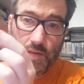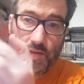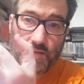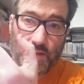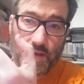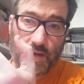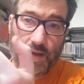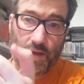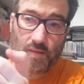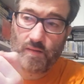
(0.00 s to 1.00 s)
This
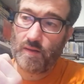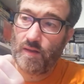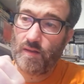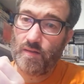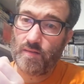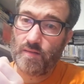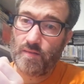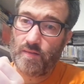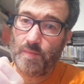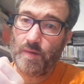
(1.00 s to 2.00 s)
cat is
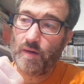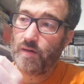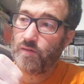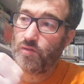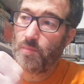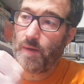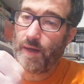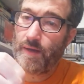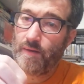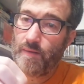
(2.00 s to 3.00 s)
similar to
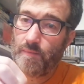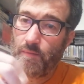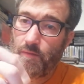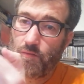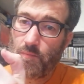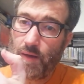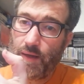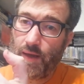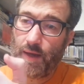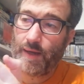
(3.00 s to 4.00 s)
mine, to
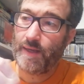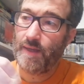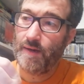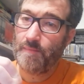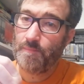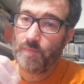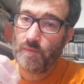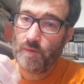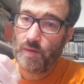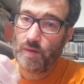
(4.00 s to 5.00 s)
my Akira
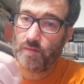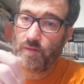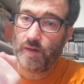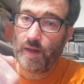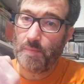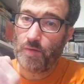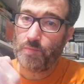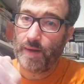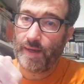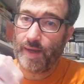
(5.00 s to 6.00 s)
it's the name of
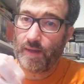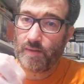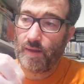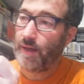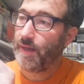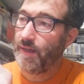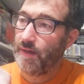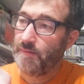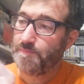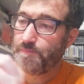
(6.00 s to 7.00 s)
my cat,
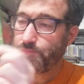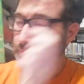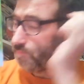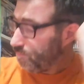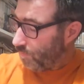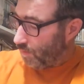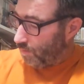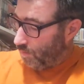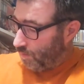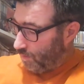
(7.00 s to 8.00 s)
Akira.
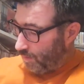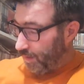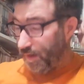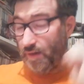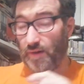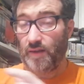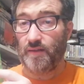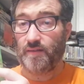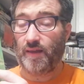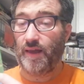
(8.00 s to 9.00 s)
And
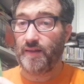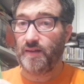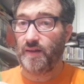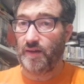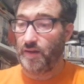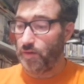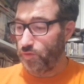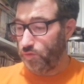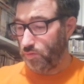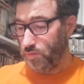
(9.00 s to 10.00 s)
he's 18
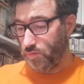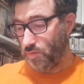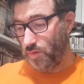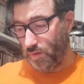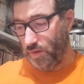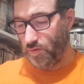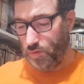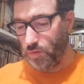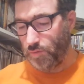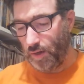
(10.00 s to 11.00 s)
years old. He's
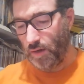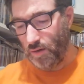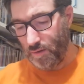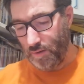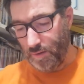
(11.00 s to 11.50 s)
old now.